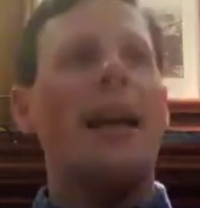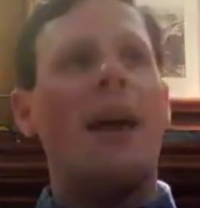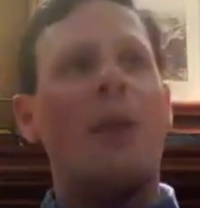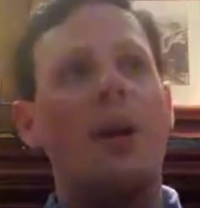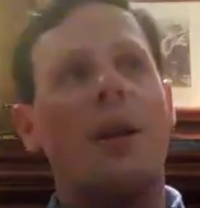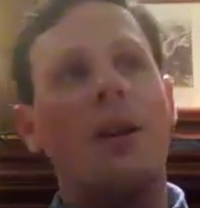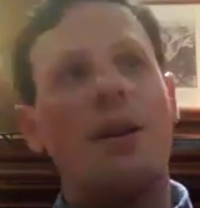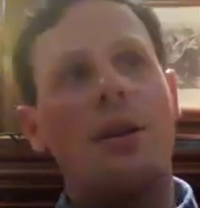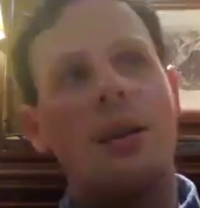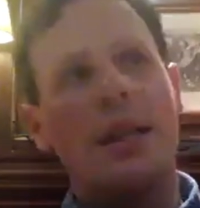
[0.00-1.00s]
what
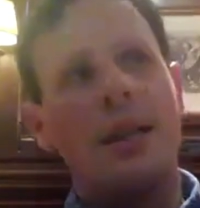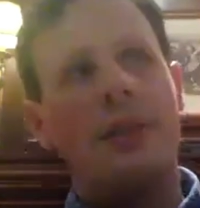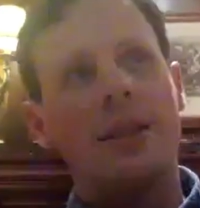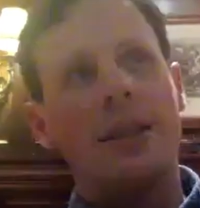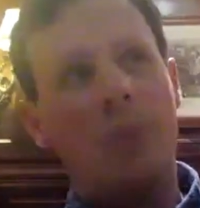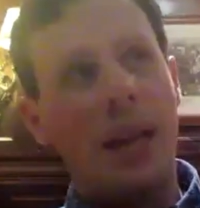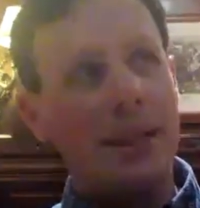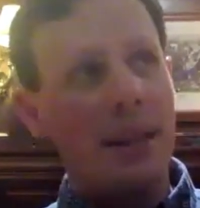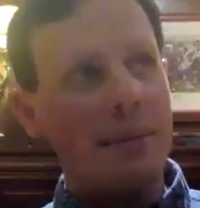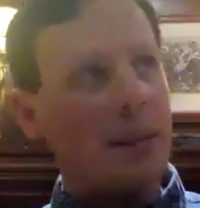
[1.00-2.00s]
occurred later in the
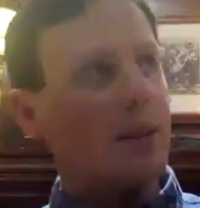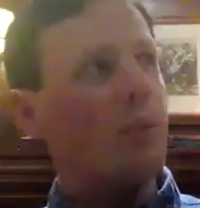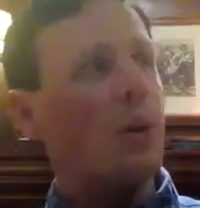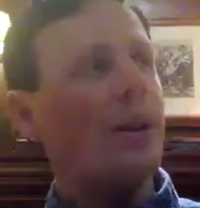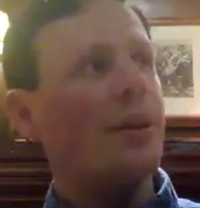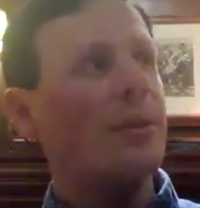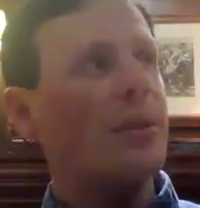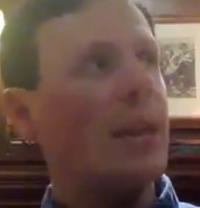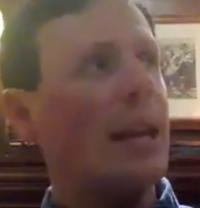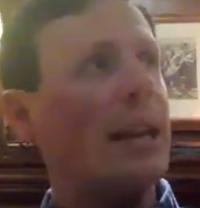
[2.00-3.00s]
pandemic
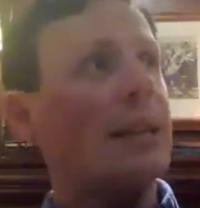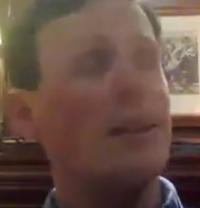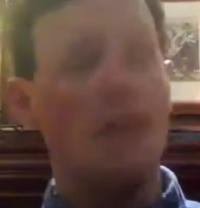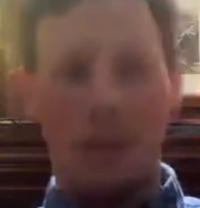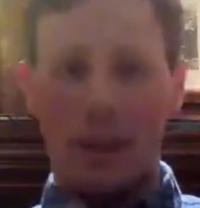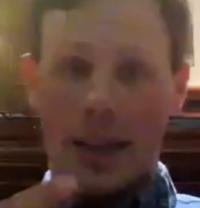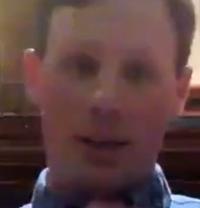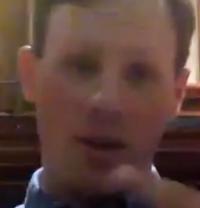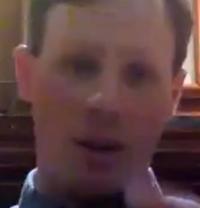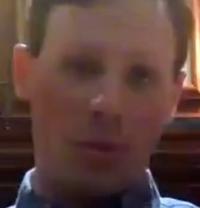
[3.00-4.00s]
was it started to
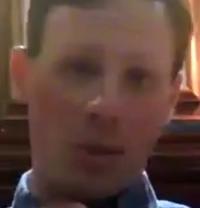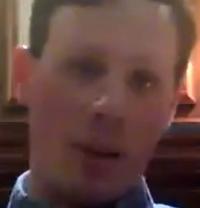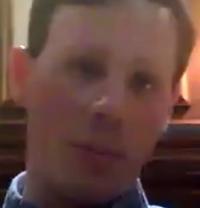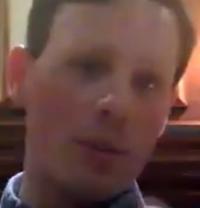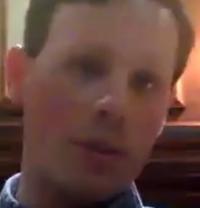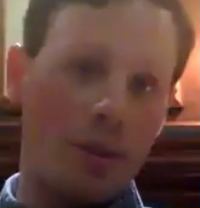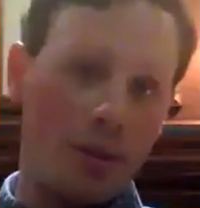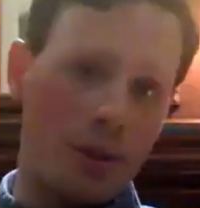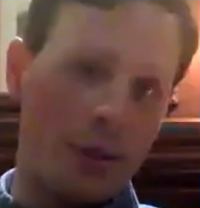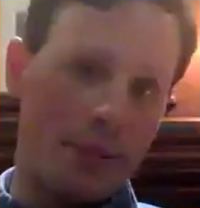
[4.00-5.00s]
catch up to
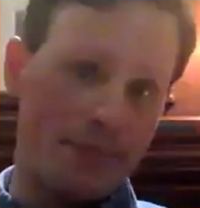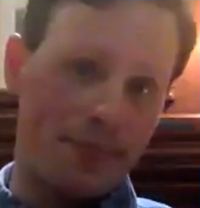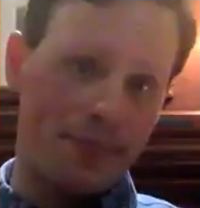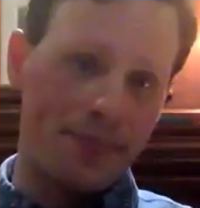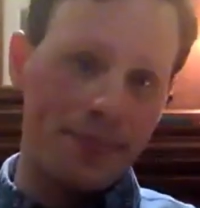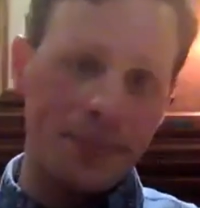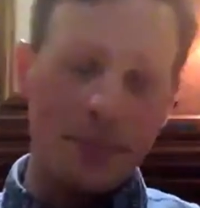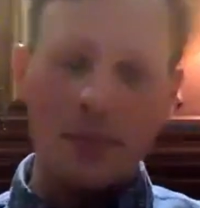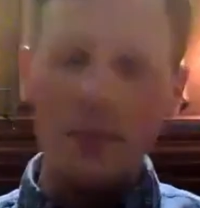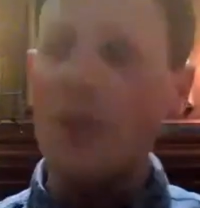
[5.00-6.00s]
publishers.
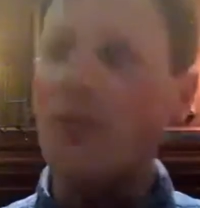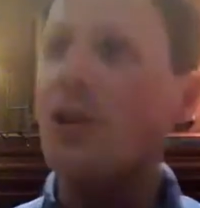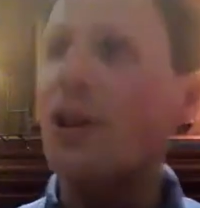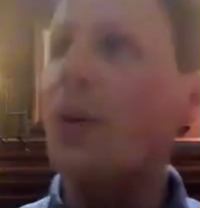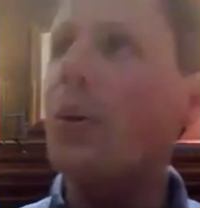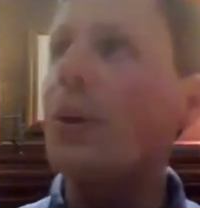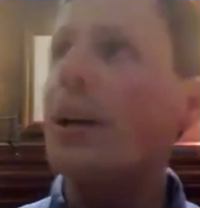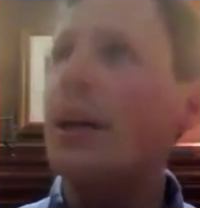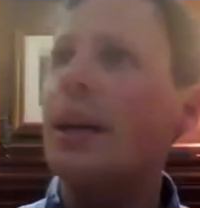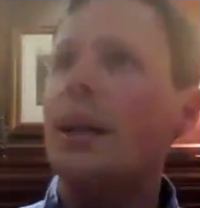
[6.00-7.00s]
So
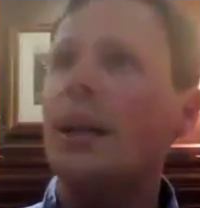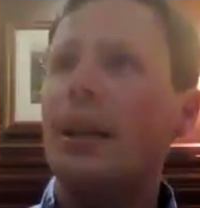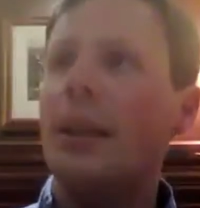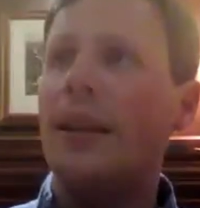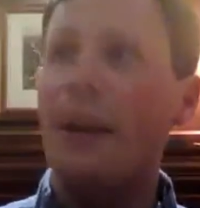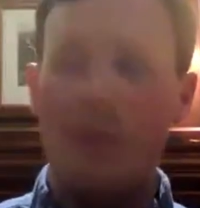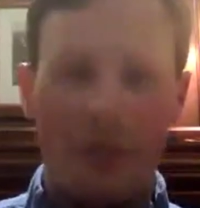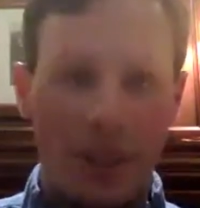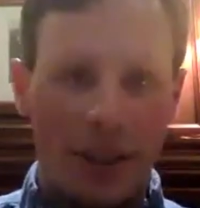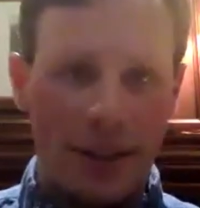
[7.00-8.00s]
they were
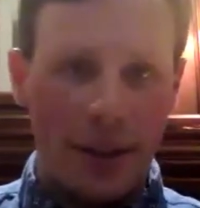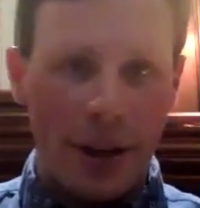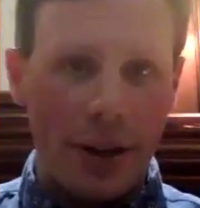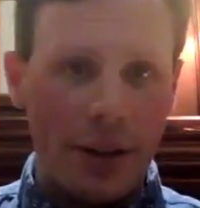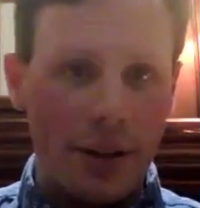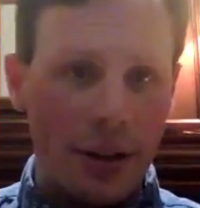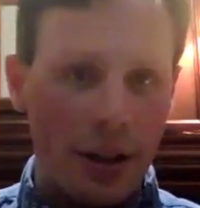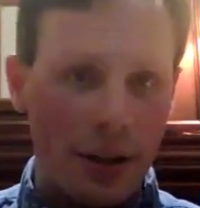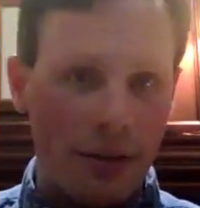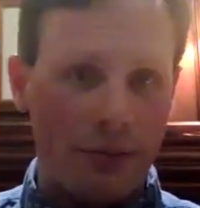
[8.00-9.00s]
feeling the hurt
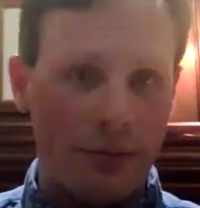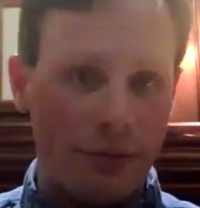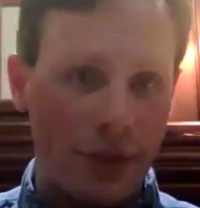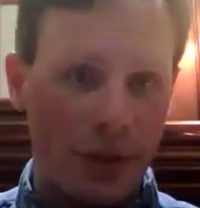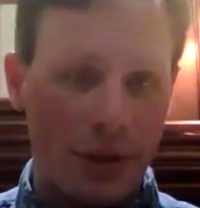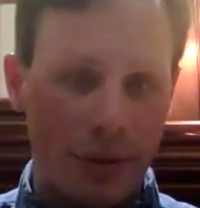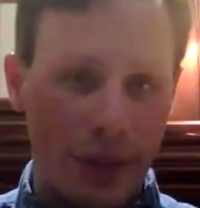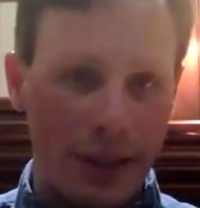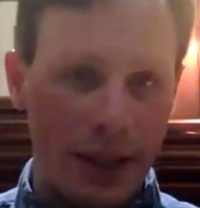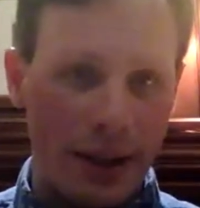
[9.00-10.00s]
of physical
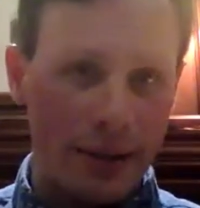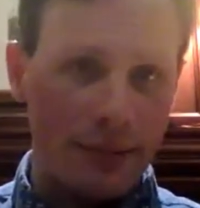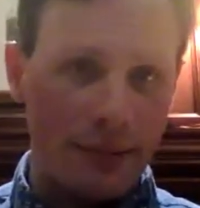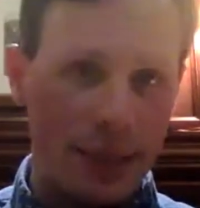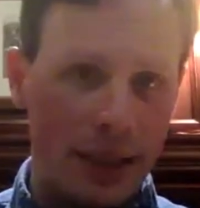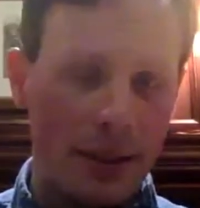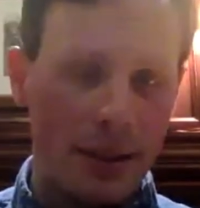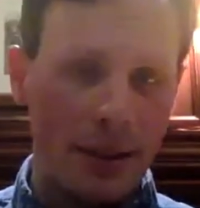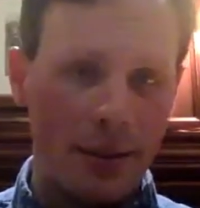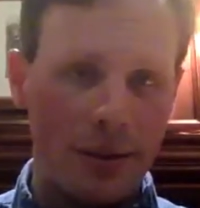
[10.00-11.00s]
retail being
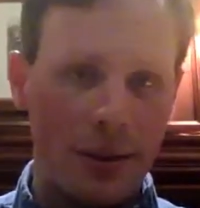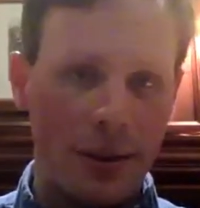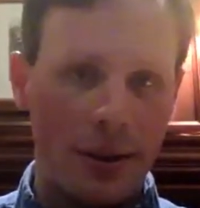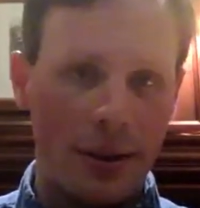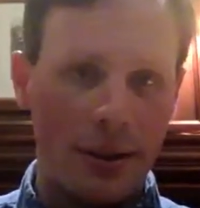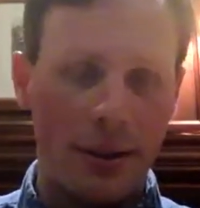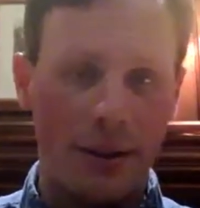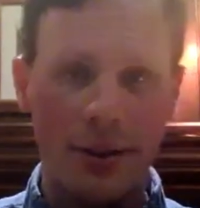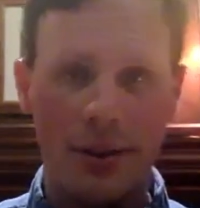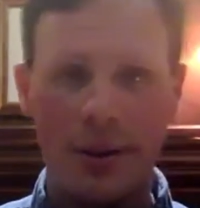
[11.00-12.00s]
closed and all, and all
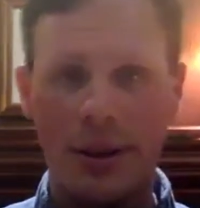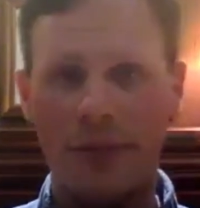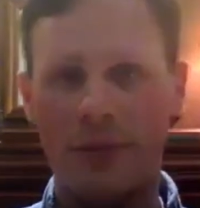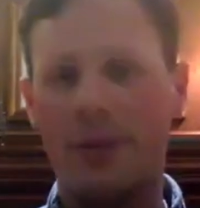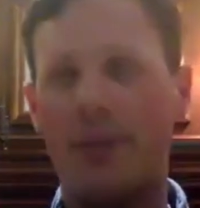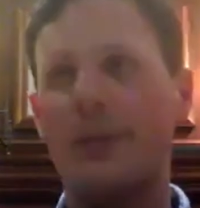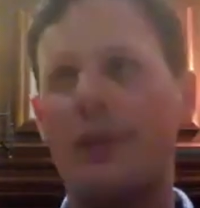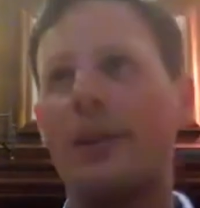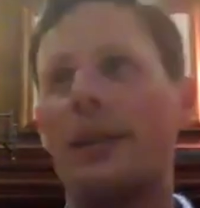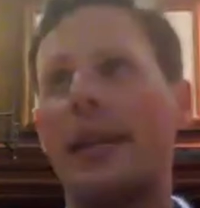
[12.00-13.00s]
this stuff, all these
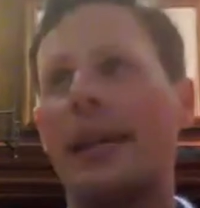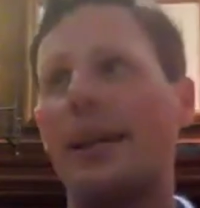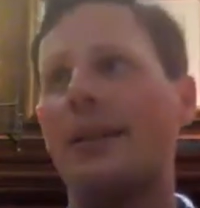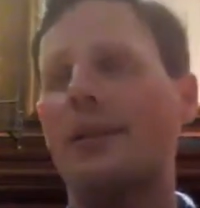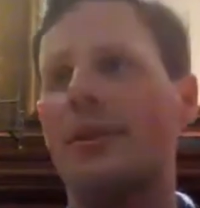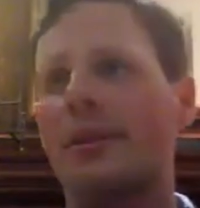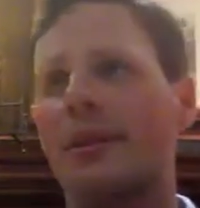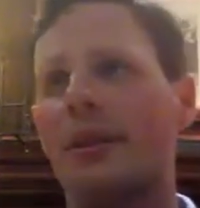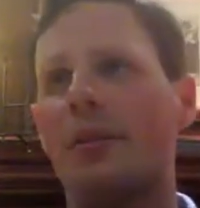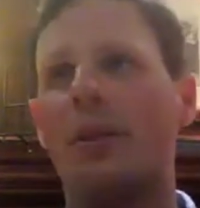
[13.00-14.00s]
delays, you
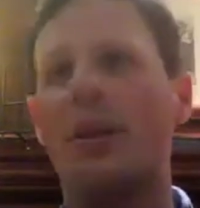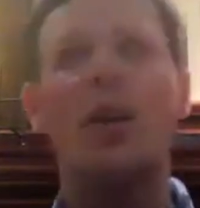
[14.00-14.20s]
know,